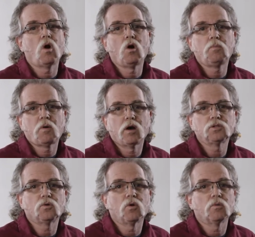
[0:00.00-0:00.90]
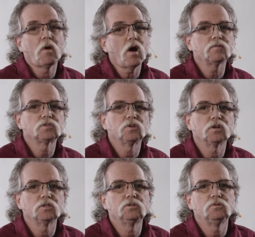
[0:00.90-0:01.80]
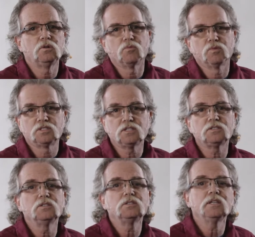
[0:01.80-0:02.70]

all parts or part of a circuit due to the resistance